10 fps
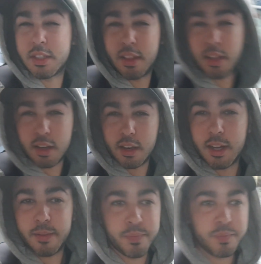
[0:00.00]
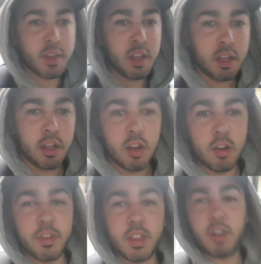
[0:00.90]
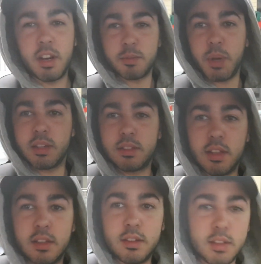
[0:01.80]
and then hopefully the rain has passed then.